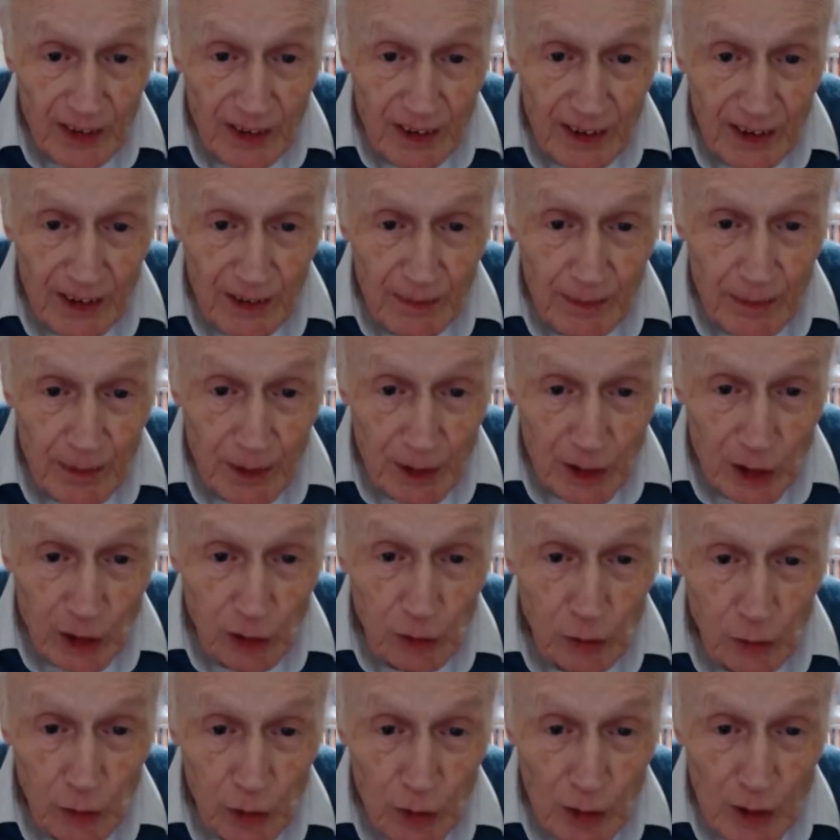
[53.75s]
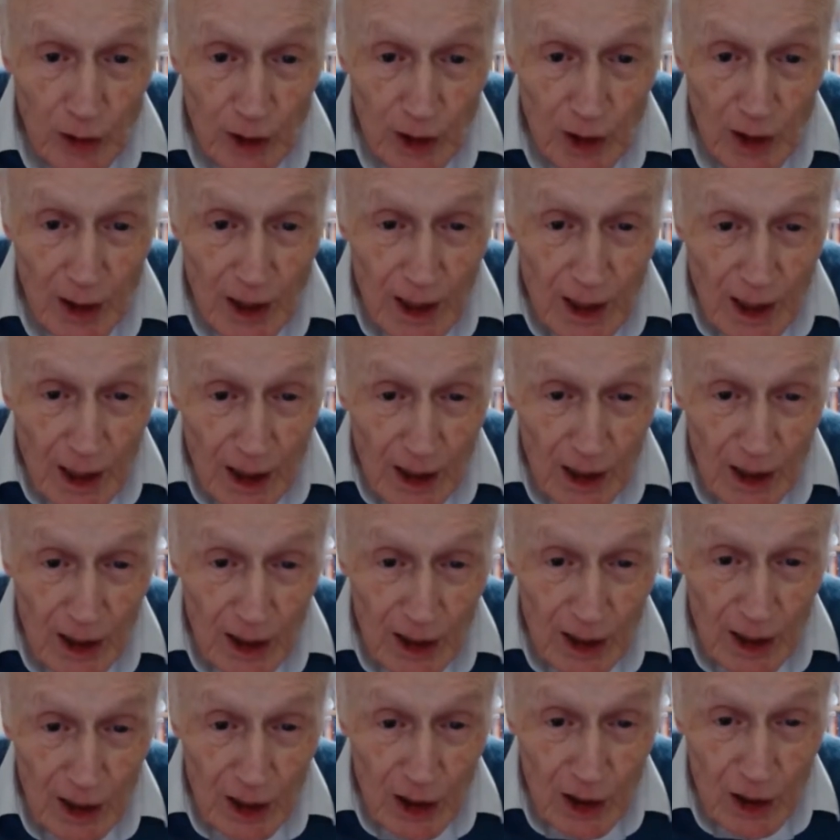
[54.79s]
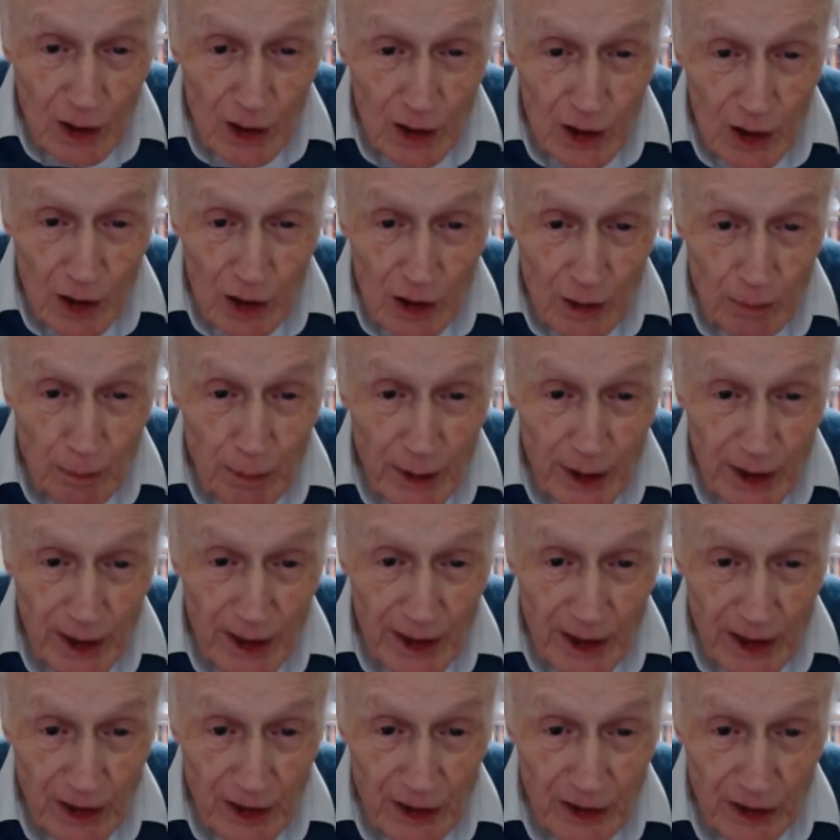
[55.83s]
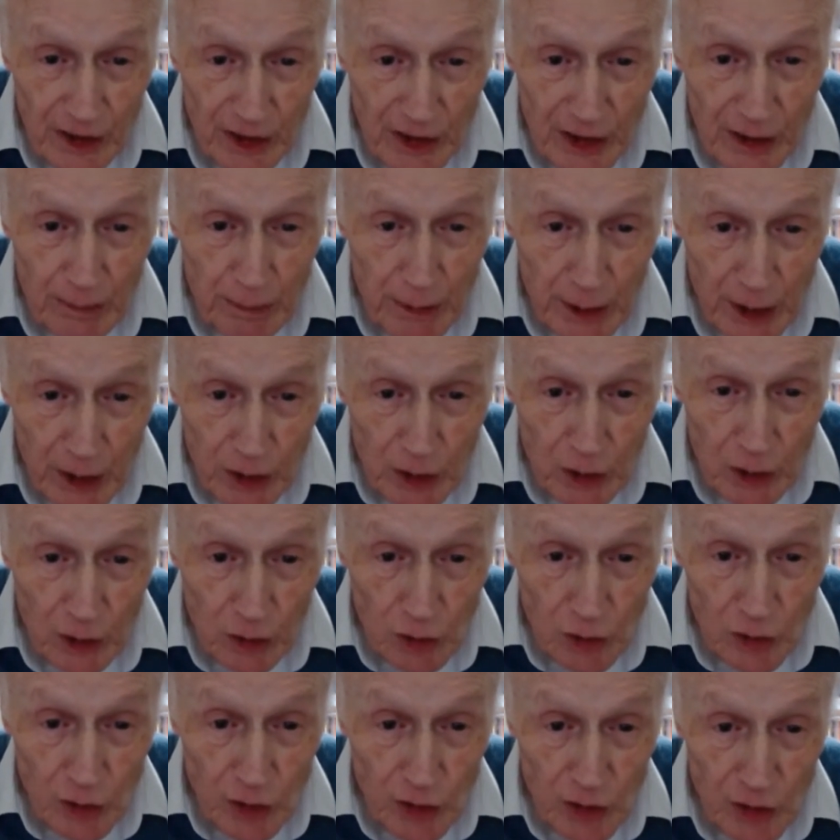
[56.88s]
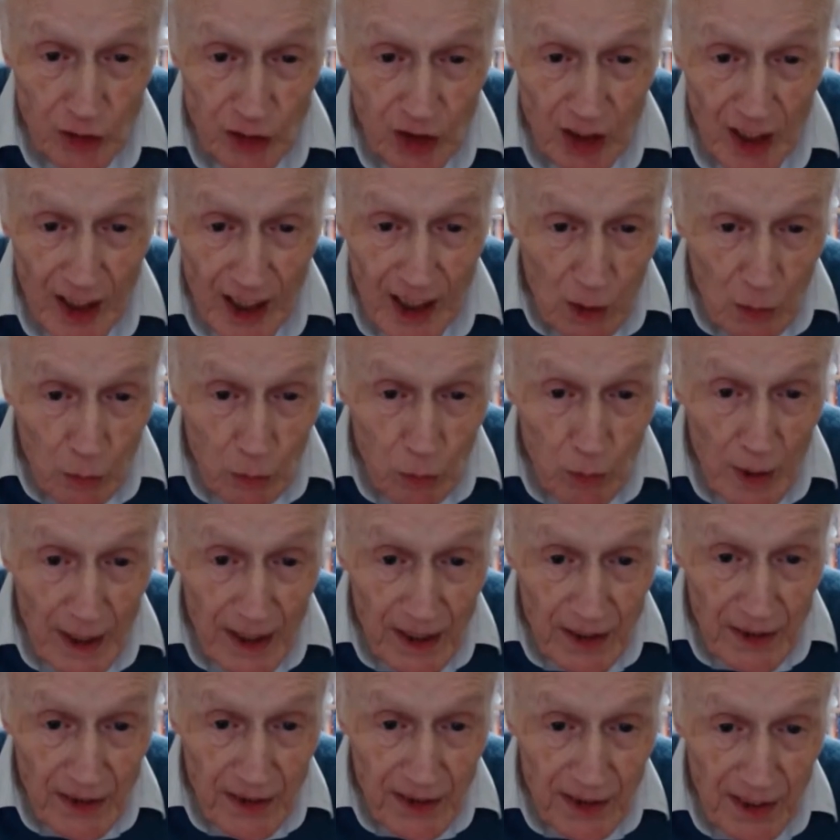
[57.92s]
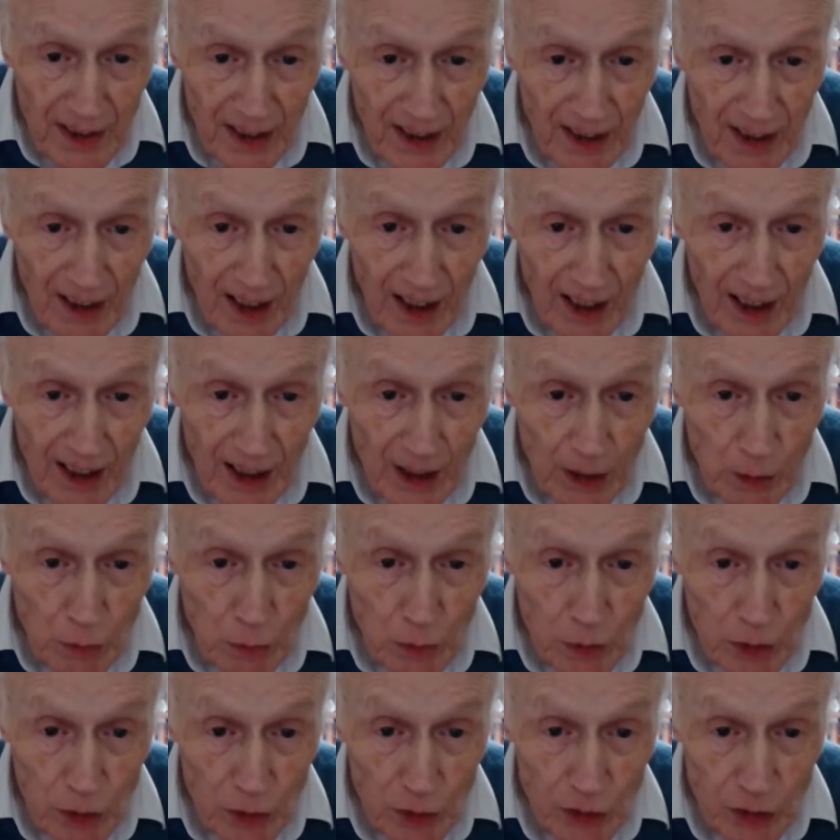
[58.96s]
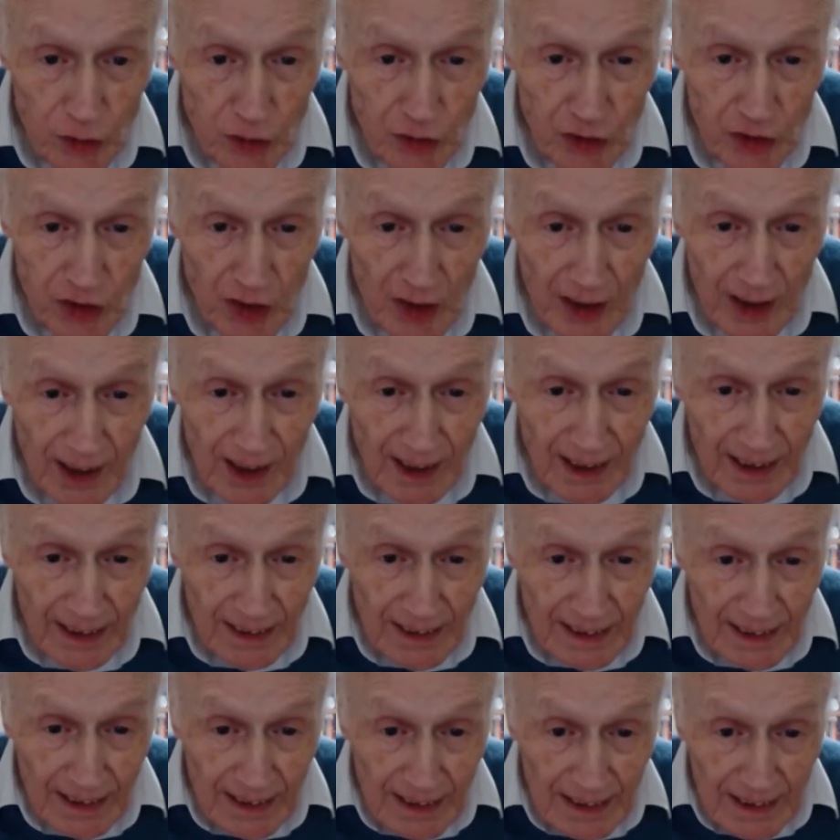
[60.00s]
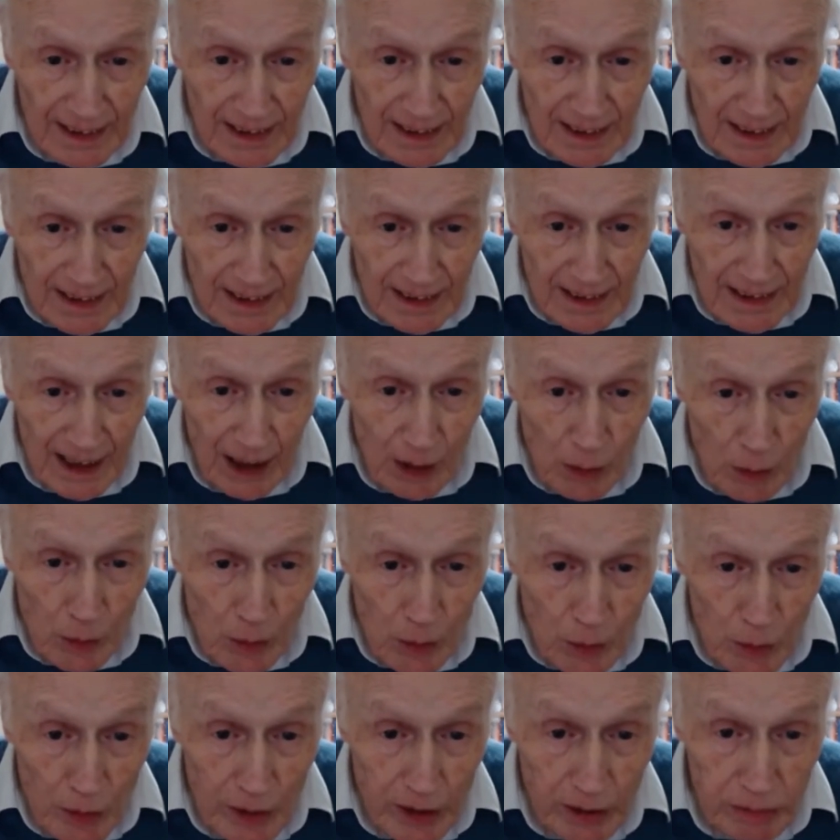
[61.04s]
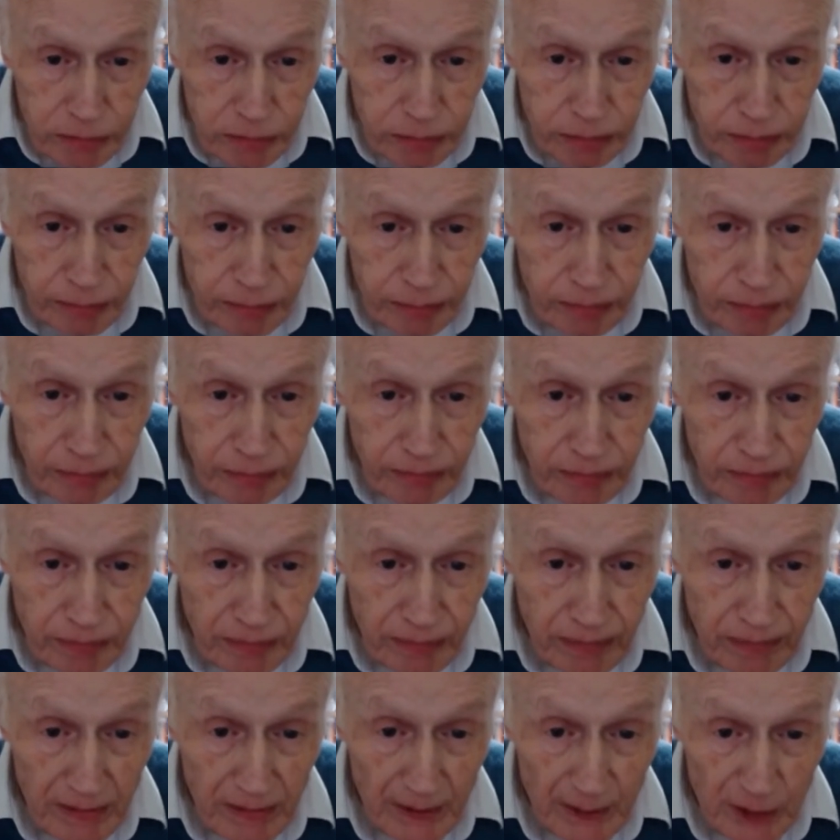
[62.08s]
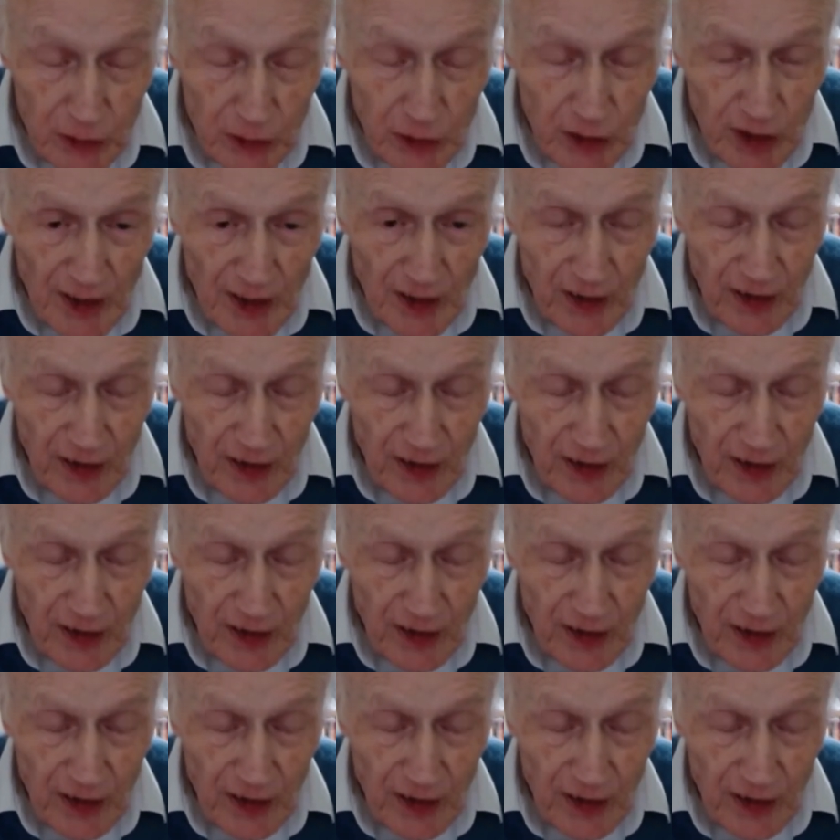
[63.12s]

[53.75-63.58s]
a little complicated, because when I was, how old? Just trying to